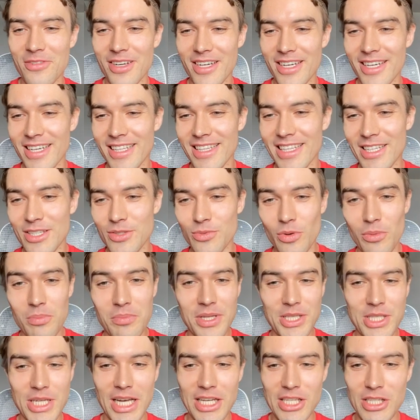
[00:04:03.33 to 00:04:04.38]
this would
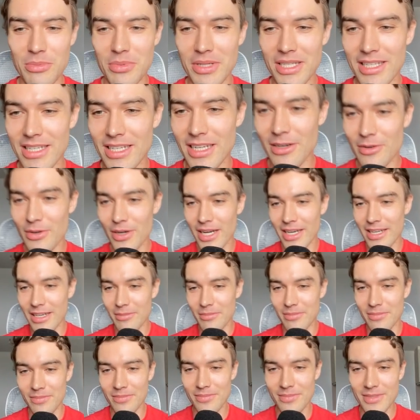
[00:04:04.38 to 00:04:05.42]
be ChatGPT, right? I'm